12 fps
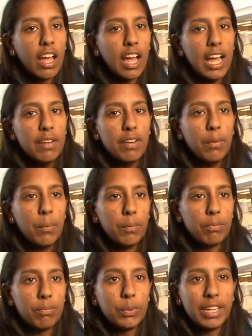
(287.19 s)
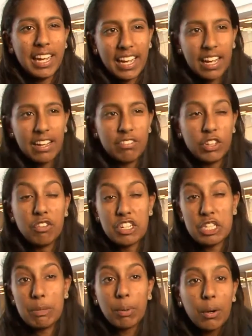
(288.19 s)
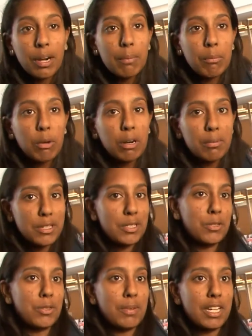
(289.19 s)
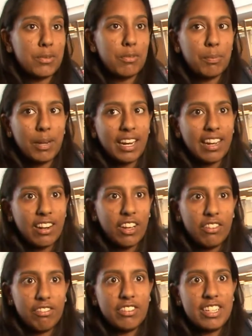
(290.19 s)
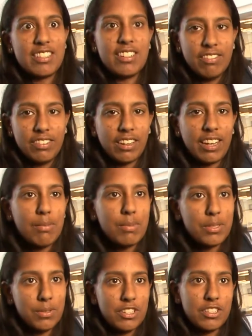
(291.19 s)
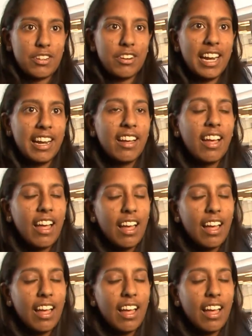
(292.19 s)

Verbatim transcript: Um, we have University Program Board, which is responsible for bringing in all the free stuff on campus, which is great.